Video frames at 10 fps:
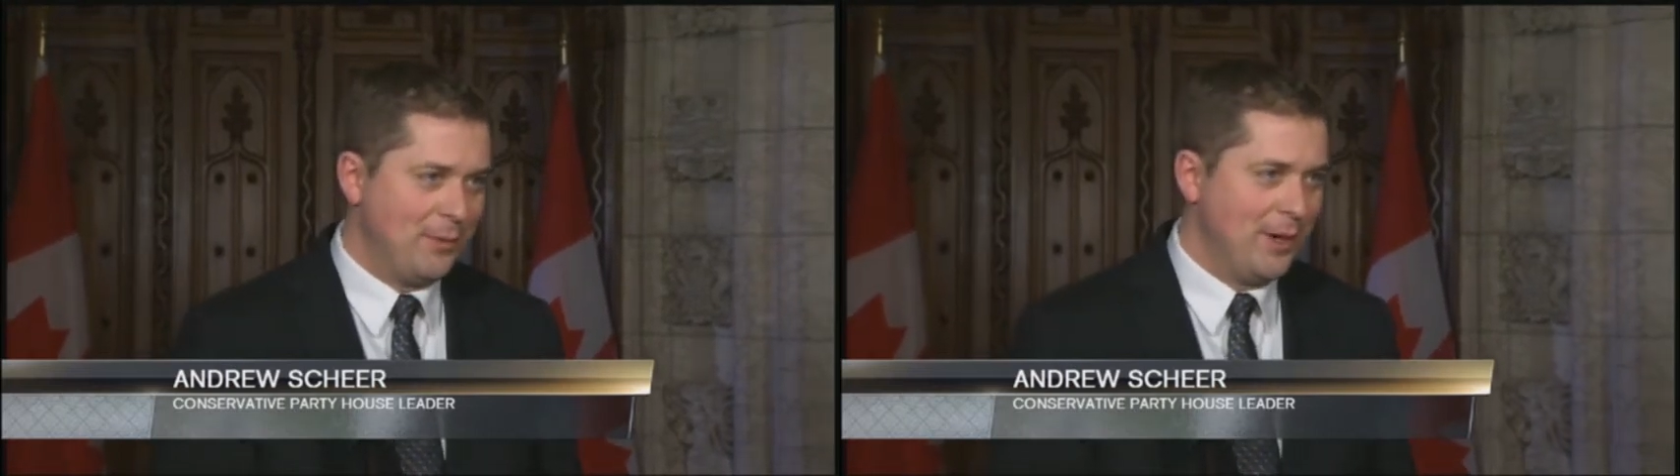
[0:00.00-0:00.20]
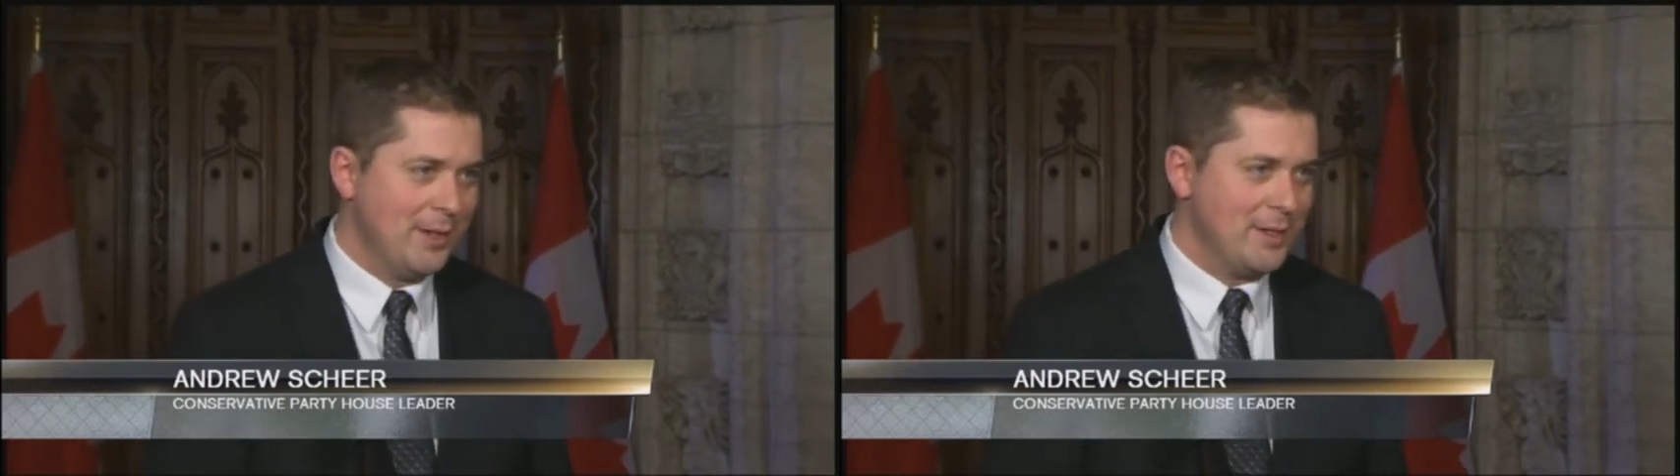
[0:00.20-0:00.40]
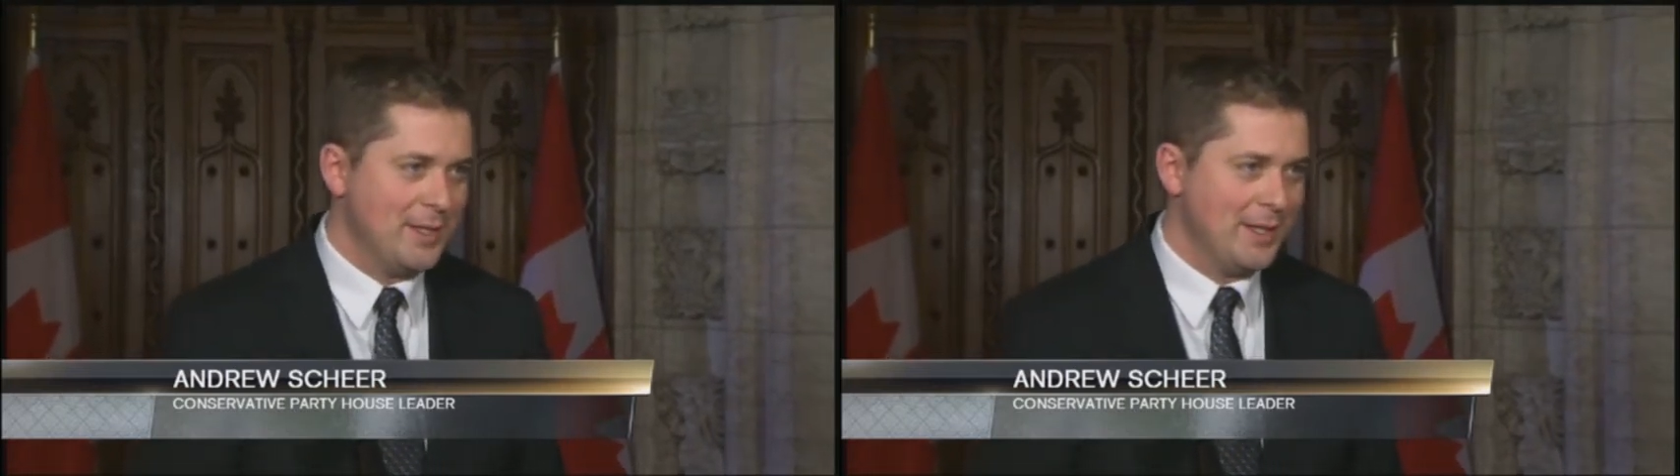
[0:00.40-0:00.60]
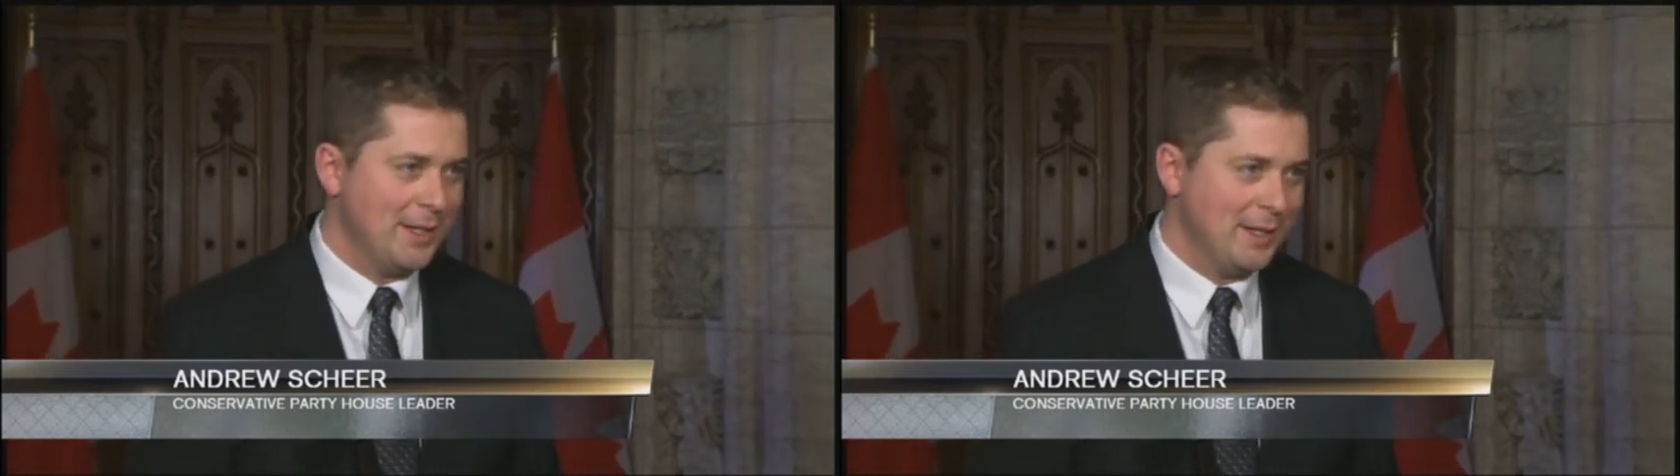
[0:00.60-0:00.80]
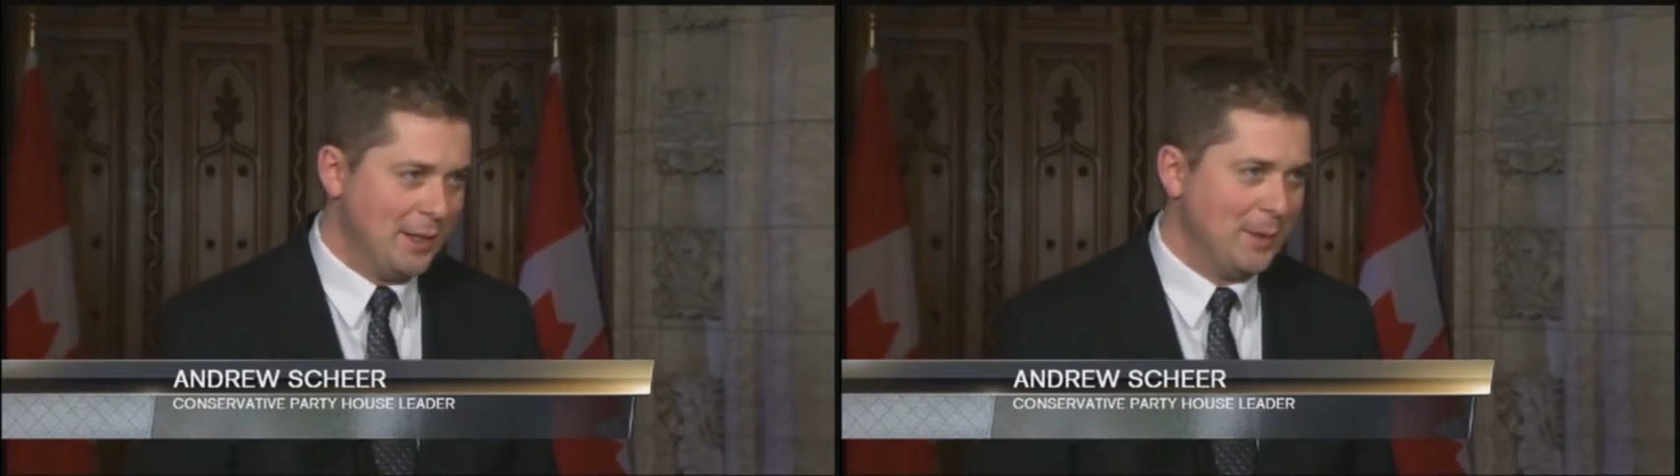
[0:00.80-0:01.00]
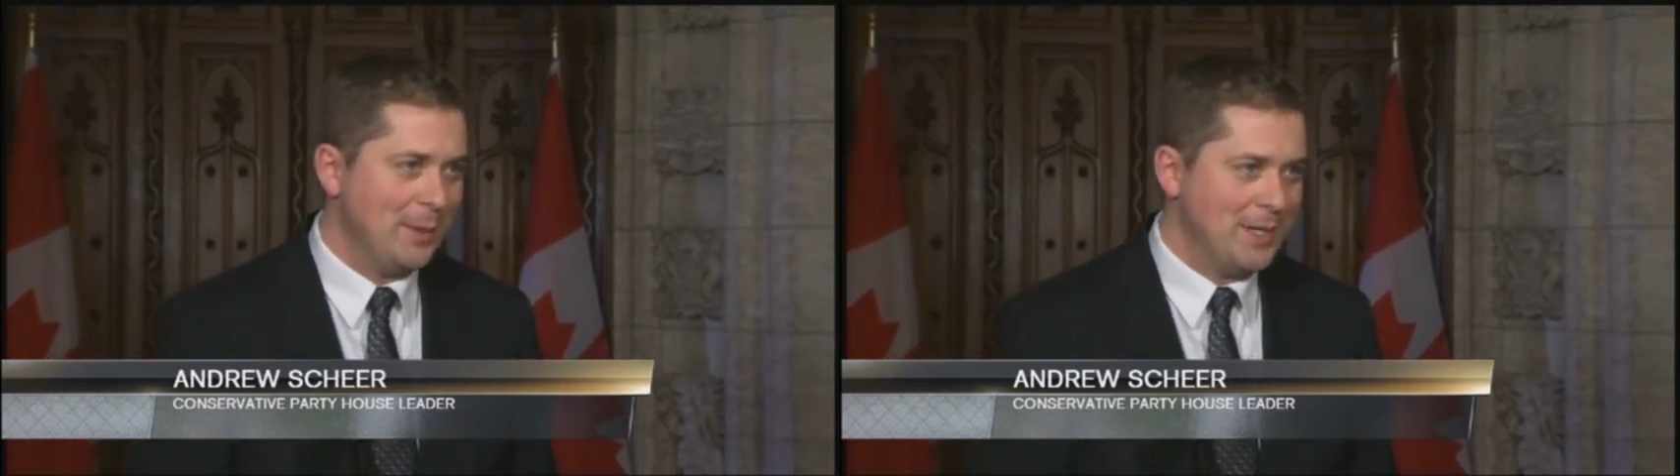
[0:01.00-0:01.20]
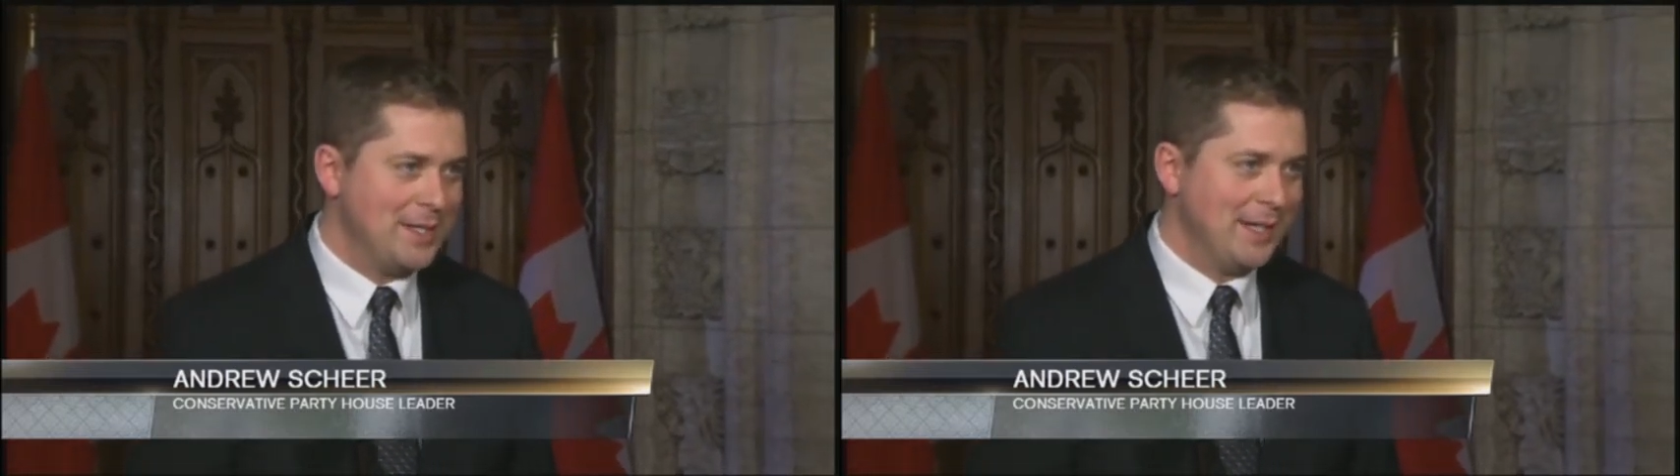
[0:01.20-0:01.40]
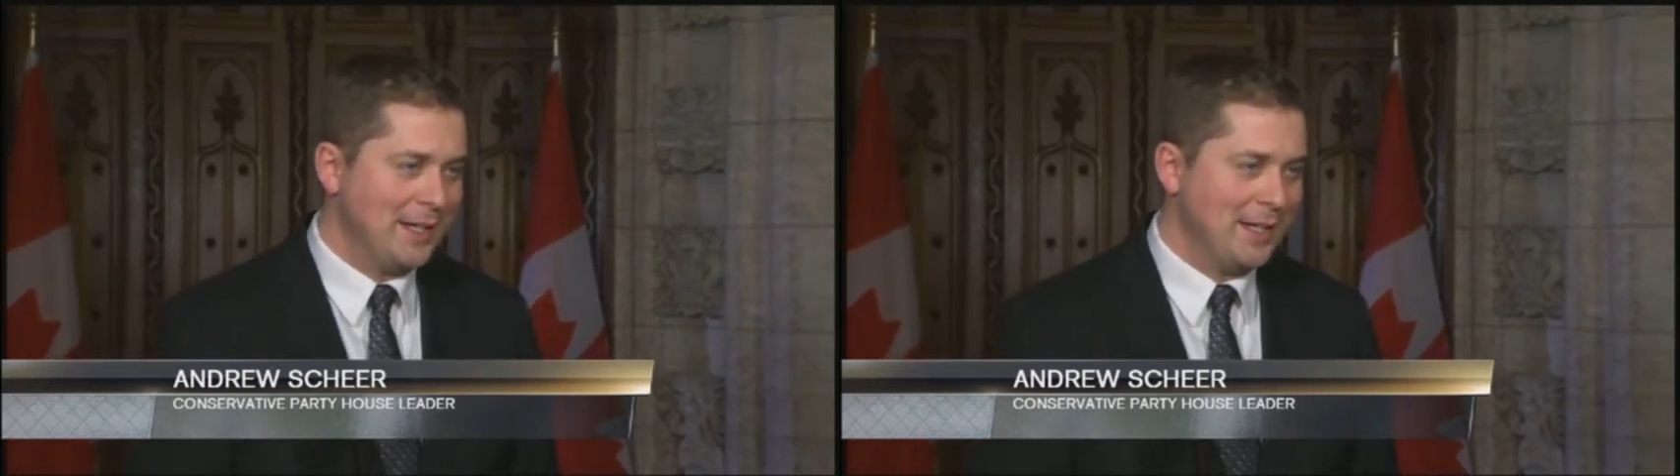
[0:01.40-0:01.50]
Affairs committees that.